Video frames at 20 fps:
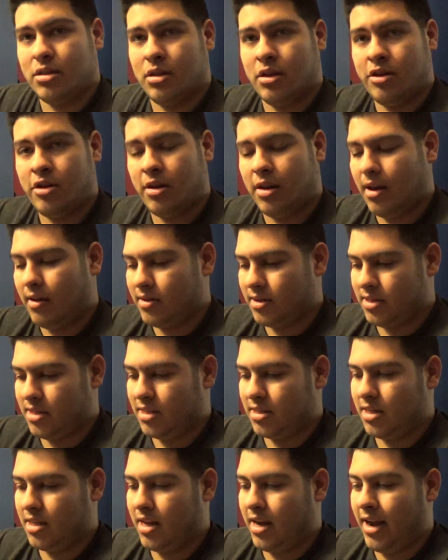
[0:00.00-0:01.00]
You'll love the
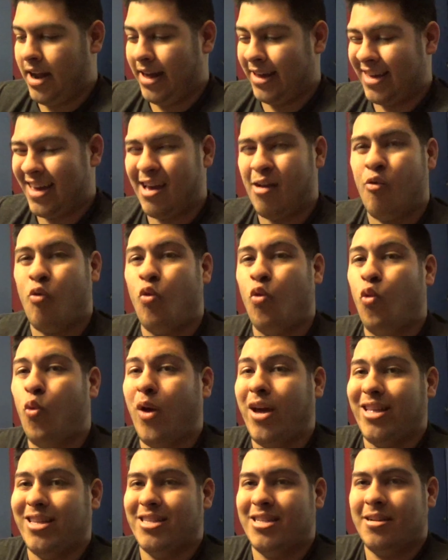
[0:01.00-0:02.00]
season, and I can't
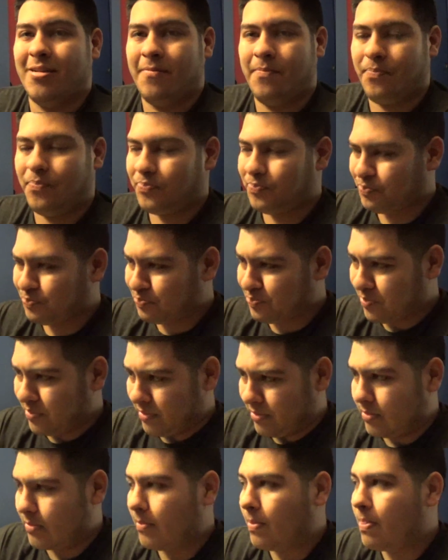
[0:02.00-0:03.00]
wait
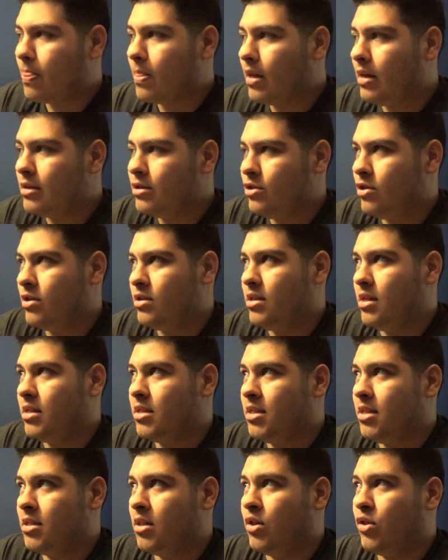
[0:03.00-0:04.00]
to see
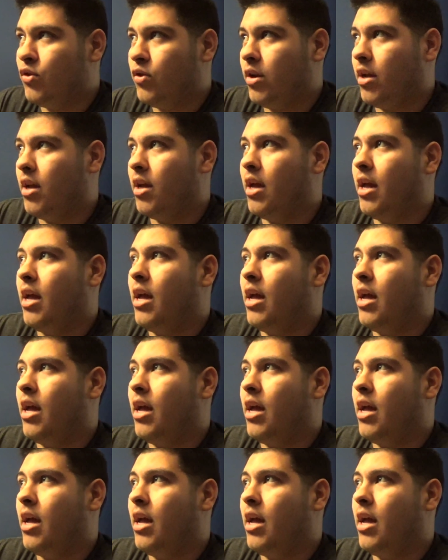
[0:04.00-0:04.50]
season 3.